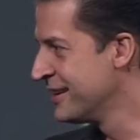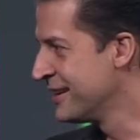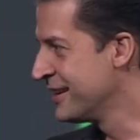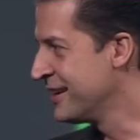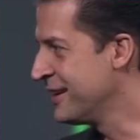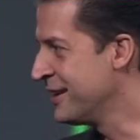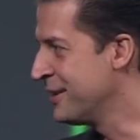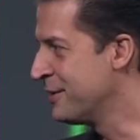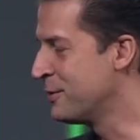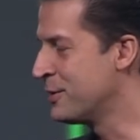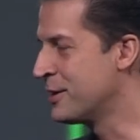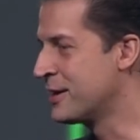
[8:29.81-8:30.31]
you
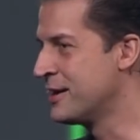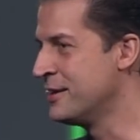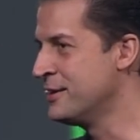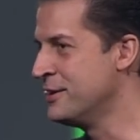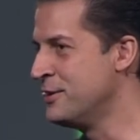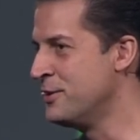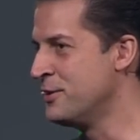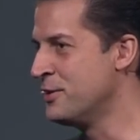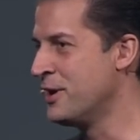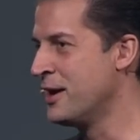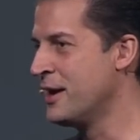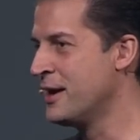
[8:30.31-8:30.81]
know, what can you
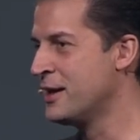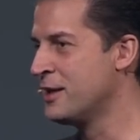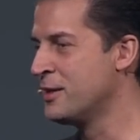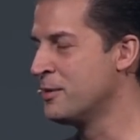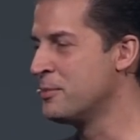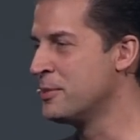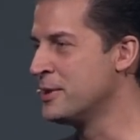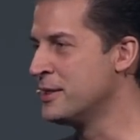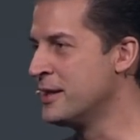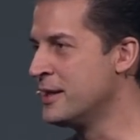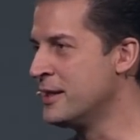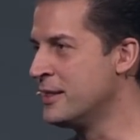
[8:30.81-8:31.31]
do to help?
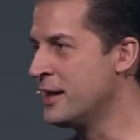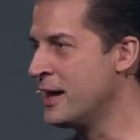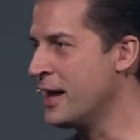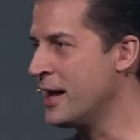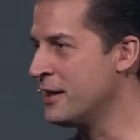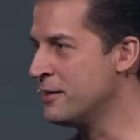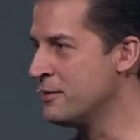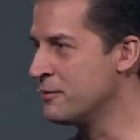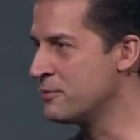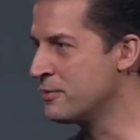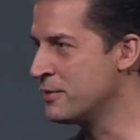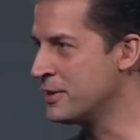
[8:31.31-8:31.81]
And they
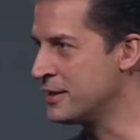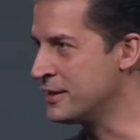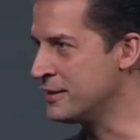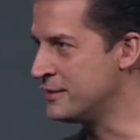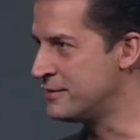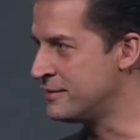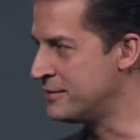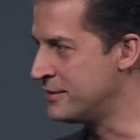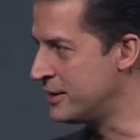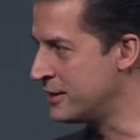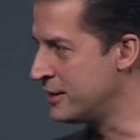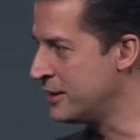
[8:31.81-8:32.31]
hadn't really
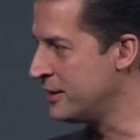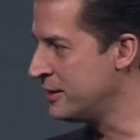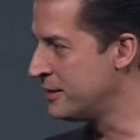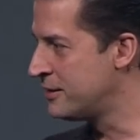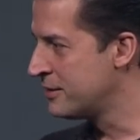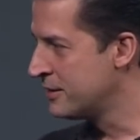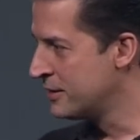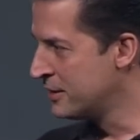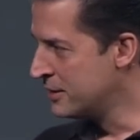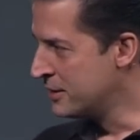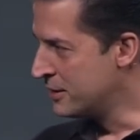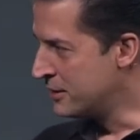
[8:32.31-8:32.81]
studied
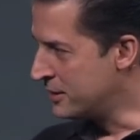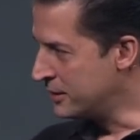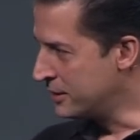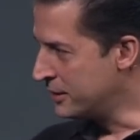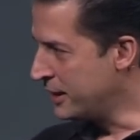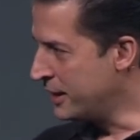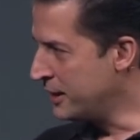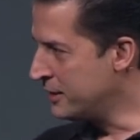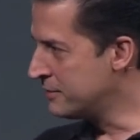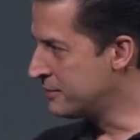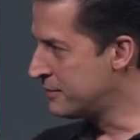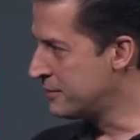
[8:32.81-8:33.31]
the
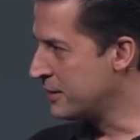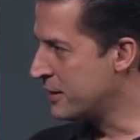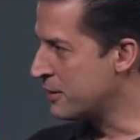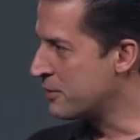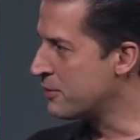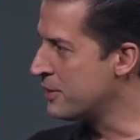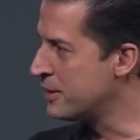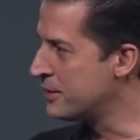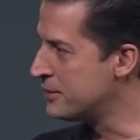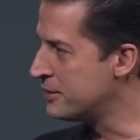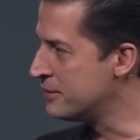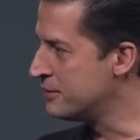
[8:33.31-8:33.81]
latency
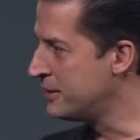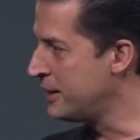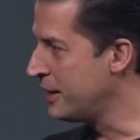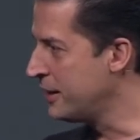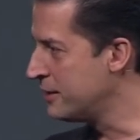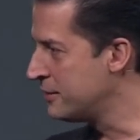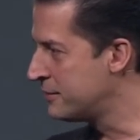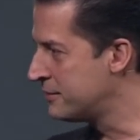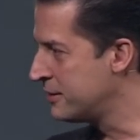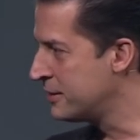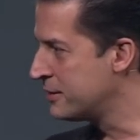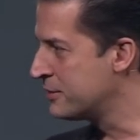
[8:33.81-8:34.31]
around their
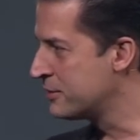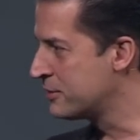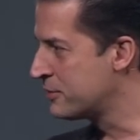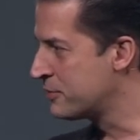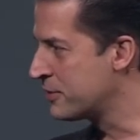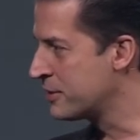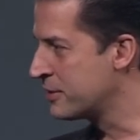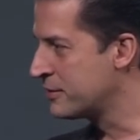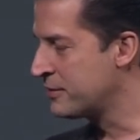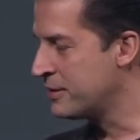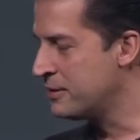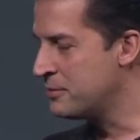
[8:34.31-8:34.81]
data centers, for
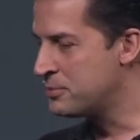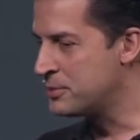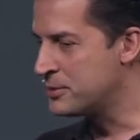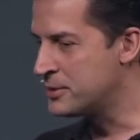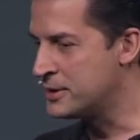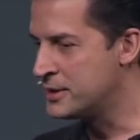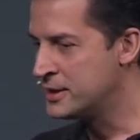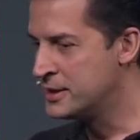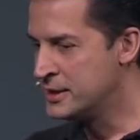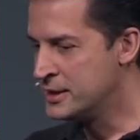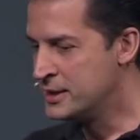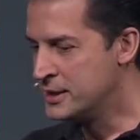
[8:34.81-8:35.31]
example.